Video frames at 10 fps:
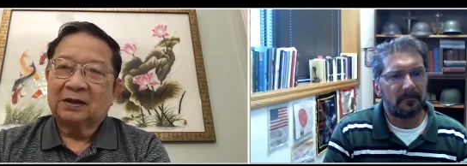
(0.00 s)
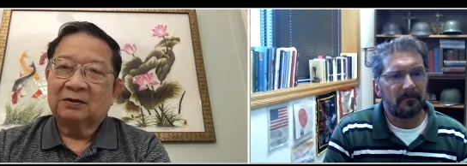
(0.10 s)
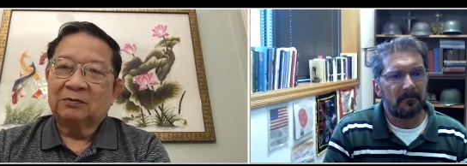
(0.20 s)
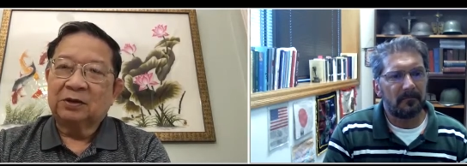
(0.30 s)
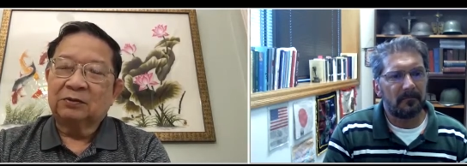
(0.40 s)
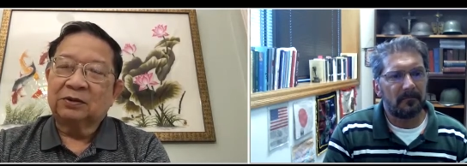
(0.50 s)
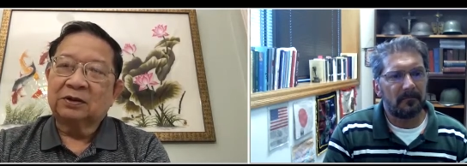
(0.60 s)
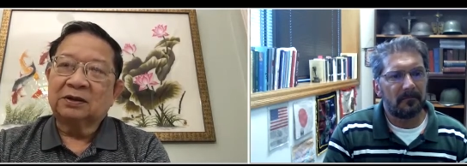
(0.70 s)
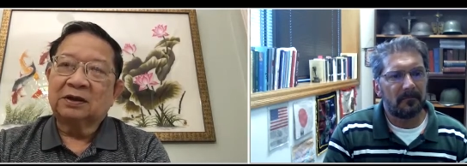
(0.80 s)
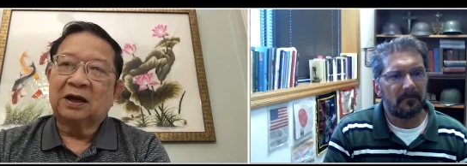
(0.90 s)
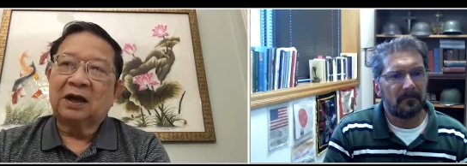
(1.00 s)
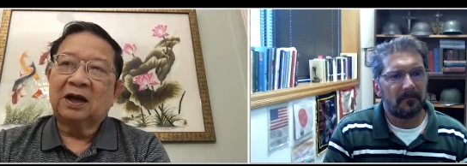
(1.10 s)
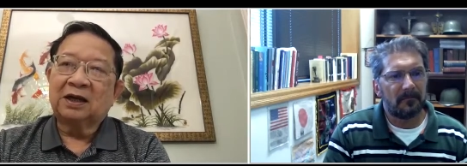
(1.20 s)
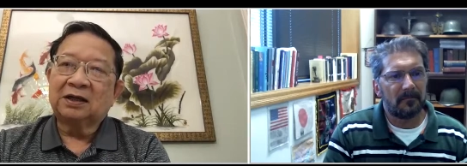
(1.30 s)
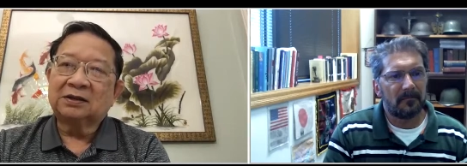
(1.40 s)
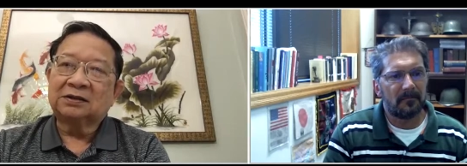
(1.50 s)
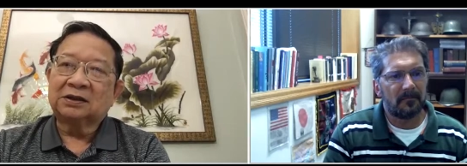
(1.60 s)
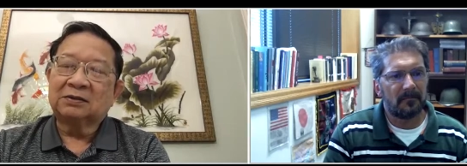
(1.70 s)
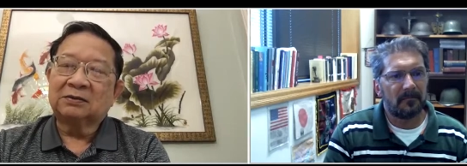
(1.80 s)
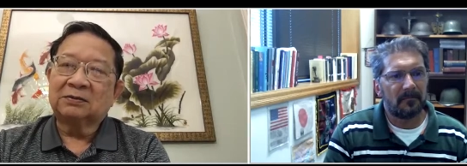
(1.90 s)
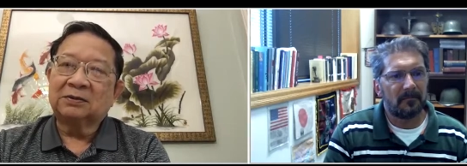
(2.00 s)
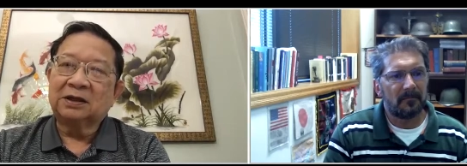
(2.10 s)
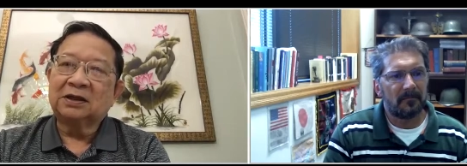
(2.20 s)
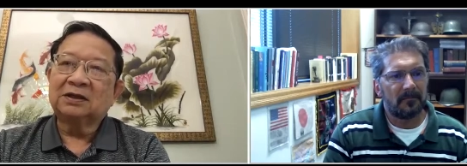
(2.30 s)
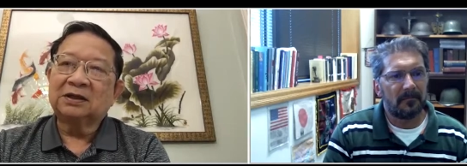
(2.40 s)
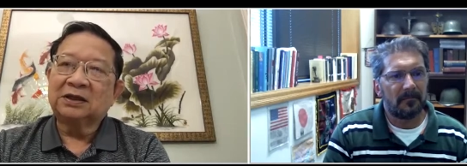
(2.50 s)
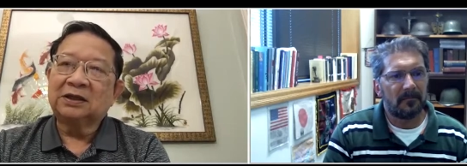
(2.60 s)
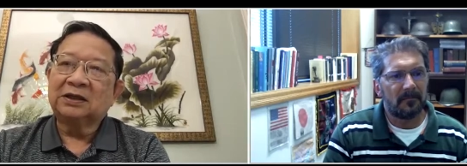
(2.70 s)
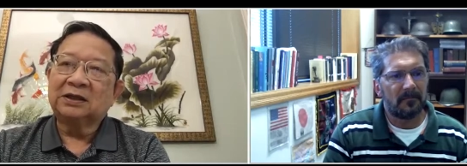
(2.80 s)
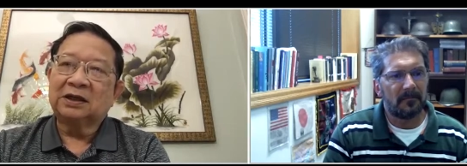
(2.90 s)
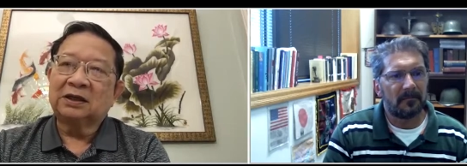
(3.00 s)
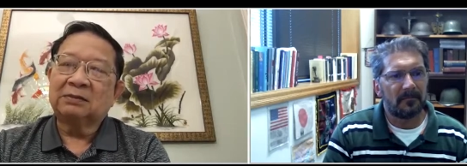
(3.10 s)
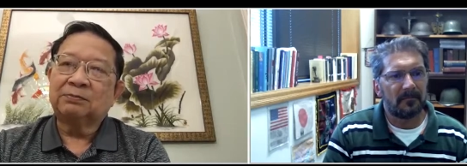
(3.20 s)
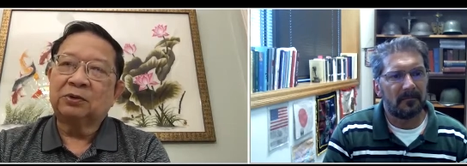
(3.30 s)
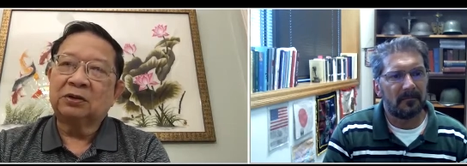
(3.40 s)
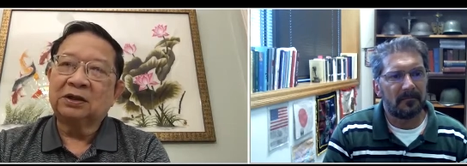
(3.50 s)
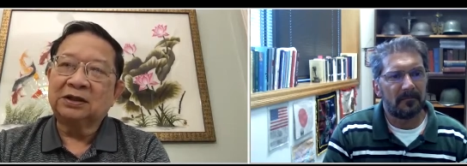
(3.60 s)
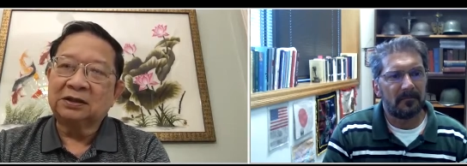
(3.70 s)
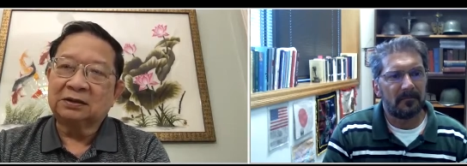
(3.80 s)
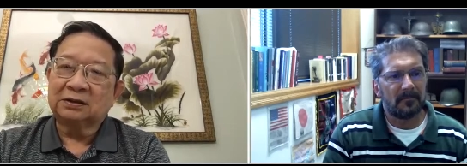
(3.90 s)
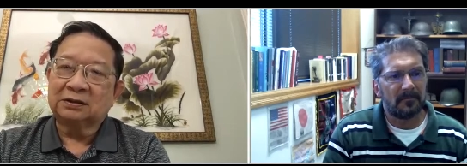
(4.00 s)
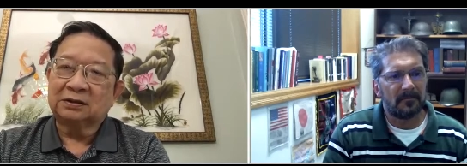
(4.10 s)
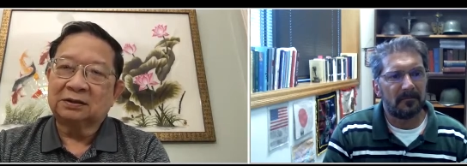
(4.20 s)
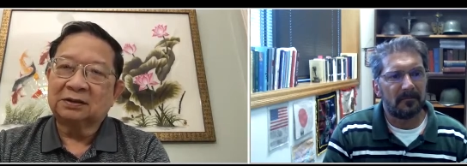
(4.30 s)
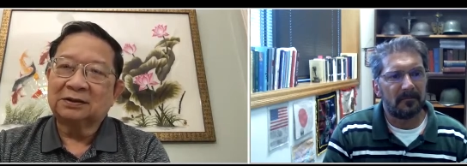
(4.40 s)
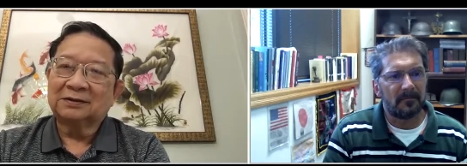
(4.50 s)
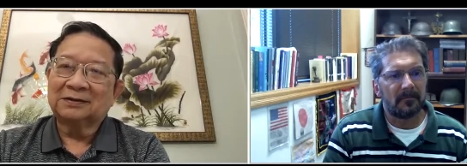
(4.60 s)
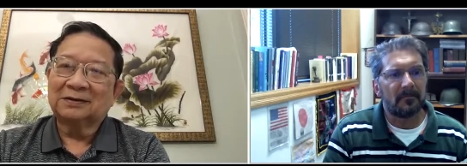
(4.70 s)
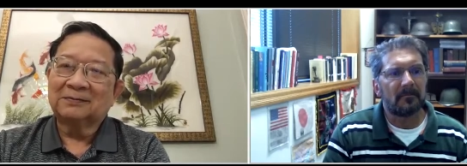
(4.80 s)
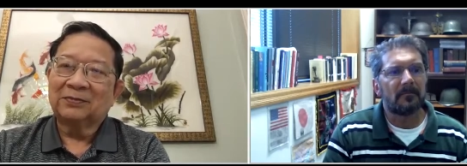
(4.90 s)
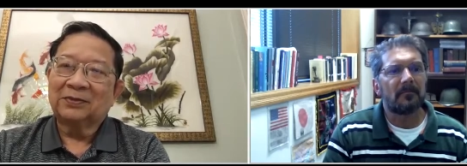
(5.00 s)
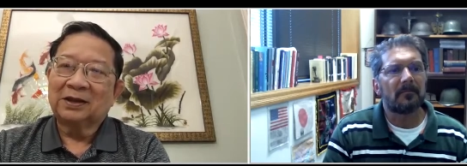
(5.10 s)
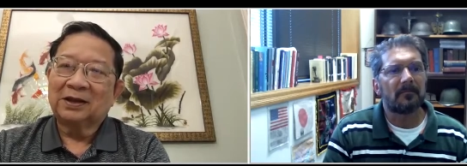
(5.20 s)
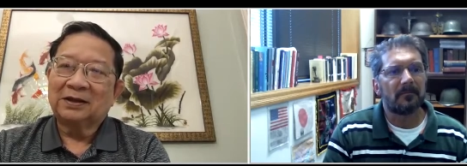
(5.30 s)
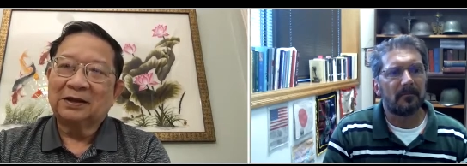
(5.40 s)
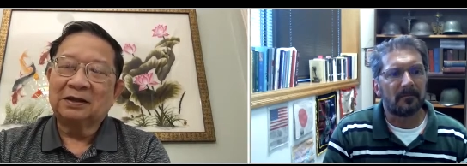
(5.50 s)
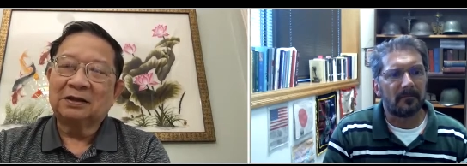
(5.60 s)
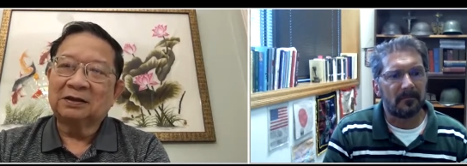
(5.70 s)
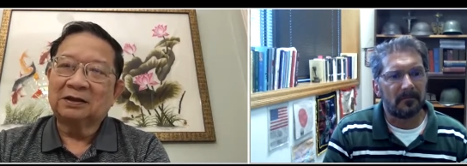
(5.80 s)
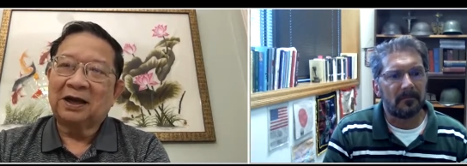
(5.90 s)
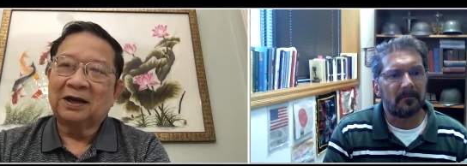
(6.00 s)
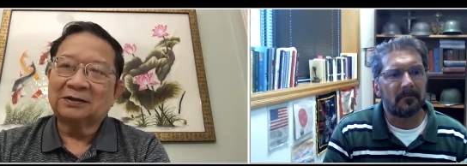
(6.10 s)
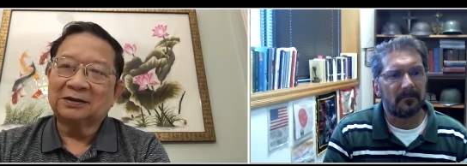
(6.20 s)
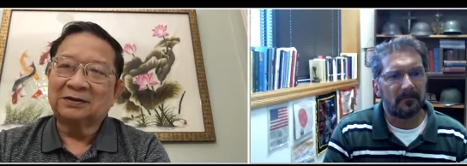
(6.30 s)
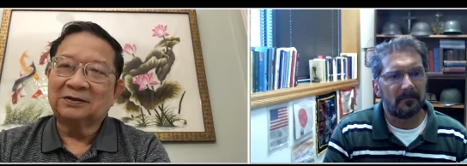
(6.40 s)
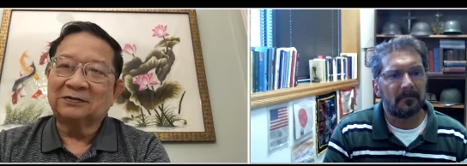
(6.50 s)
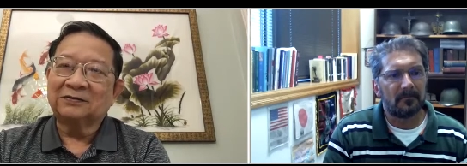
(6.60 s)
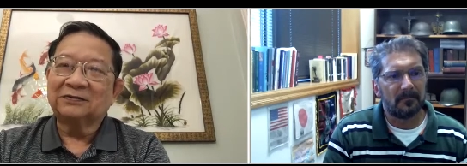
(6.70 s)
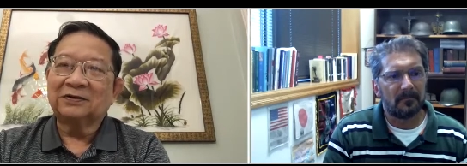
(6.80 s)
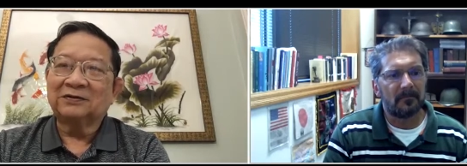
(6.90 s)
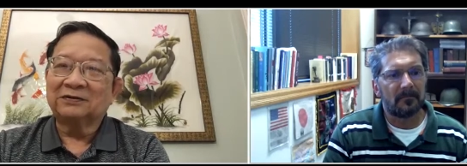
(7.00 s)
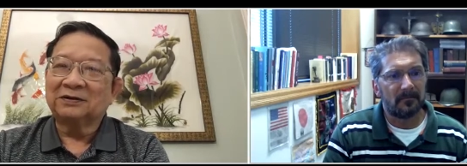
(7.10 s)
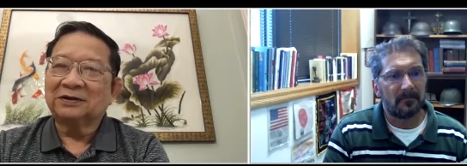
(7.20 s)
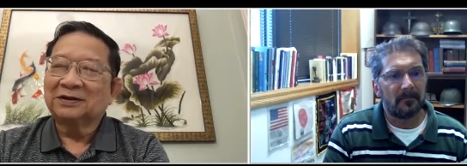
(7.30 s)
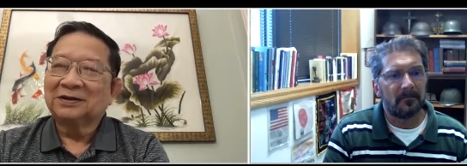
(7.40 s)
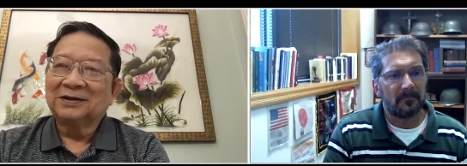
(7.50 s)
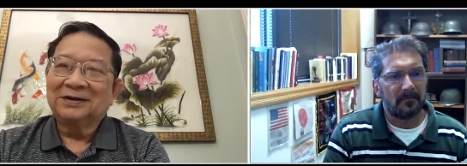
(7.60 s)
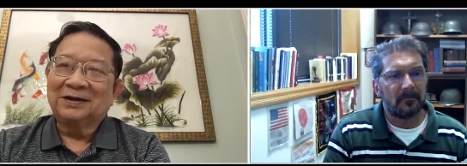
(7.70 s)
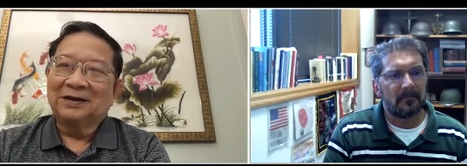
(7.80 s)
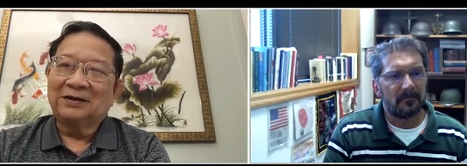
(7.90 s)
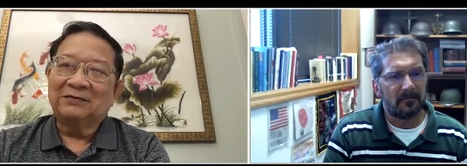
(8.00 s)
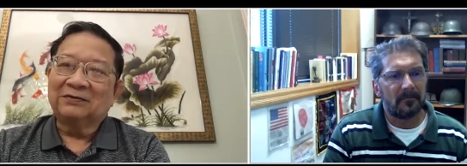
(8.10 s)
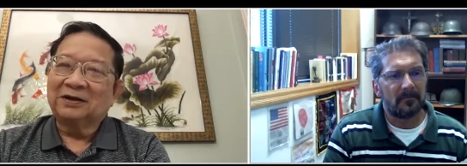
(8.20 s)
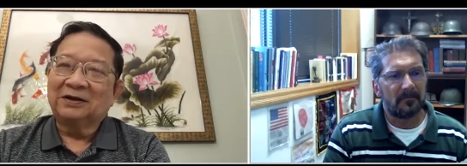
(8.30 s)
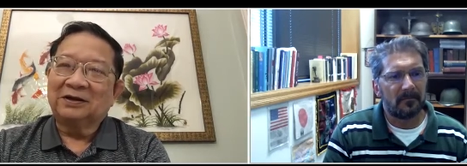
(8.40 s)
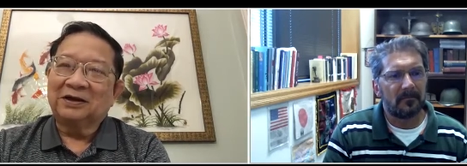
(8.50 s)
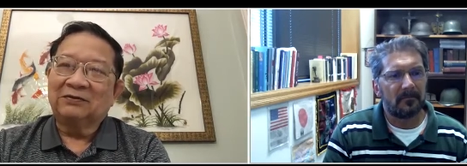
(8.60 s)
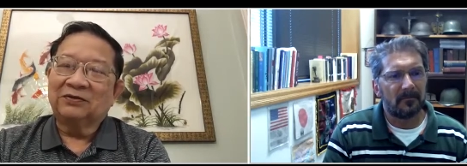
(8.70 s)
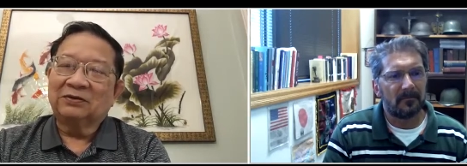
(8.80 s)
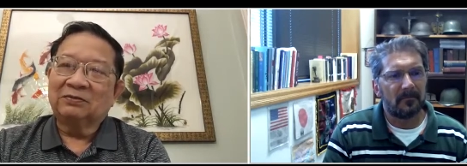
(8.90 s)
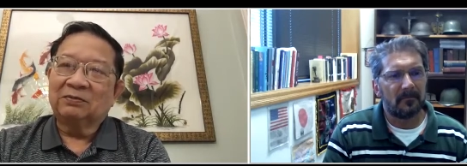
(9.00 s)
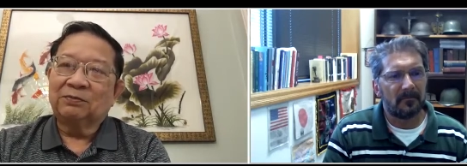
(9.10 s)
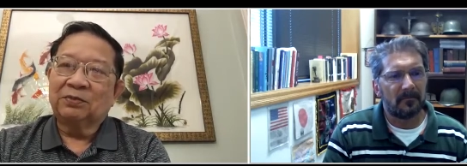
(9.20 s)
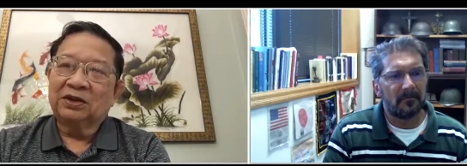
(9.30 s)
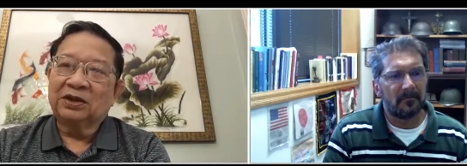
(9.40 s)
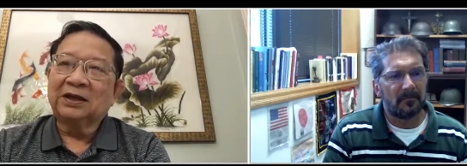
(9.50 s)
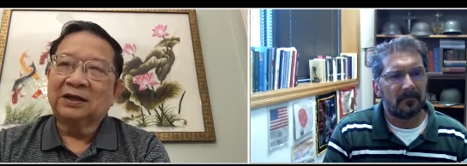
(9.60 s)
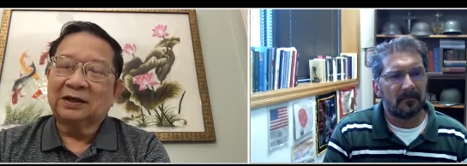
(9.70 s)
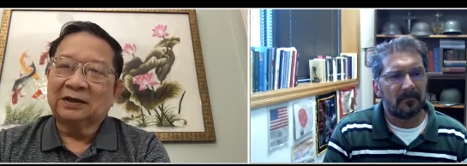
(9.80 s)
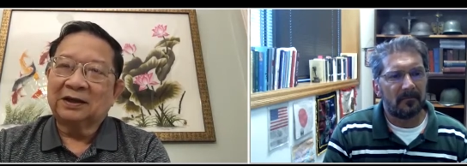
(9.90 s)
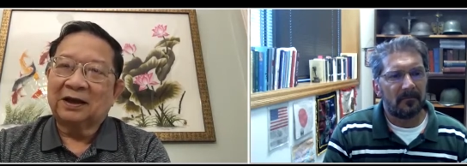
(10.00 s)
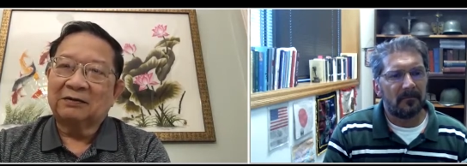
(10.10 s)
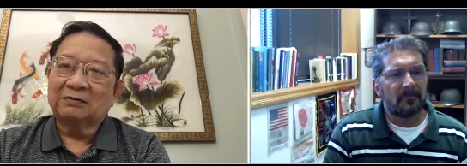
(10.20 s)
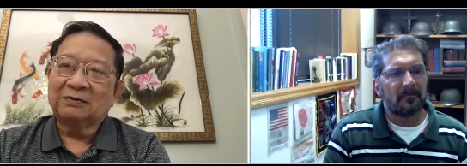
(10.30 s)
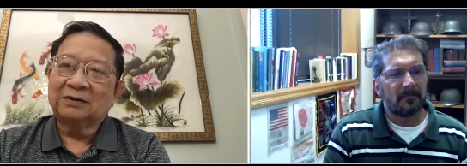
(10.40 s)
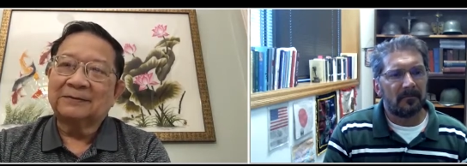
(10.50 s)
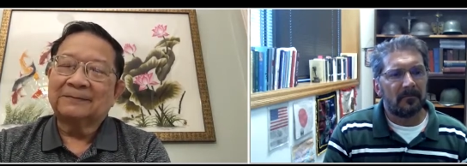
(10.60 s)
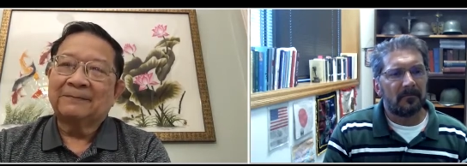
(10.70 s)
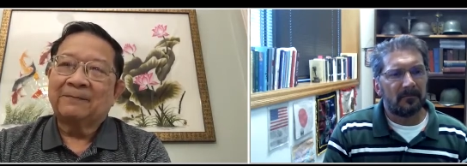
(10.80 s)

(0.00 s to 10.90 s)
Speaker 1: We were not really uh, political, mm. either active or even, even thinking. Our